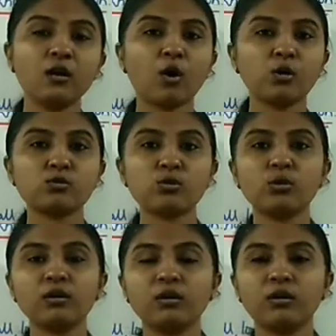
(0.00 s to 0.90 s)

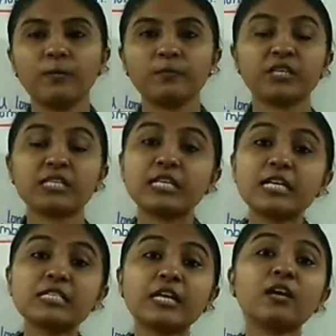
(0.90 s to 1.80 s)
also
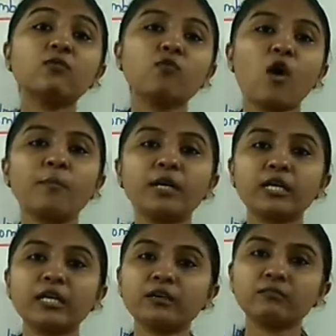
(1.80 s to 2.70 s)
sneezing,
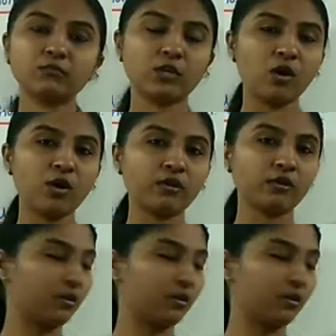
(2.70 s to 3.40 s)
vomiting, or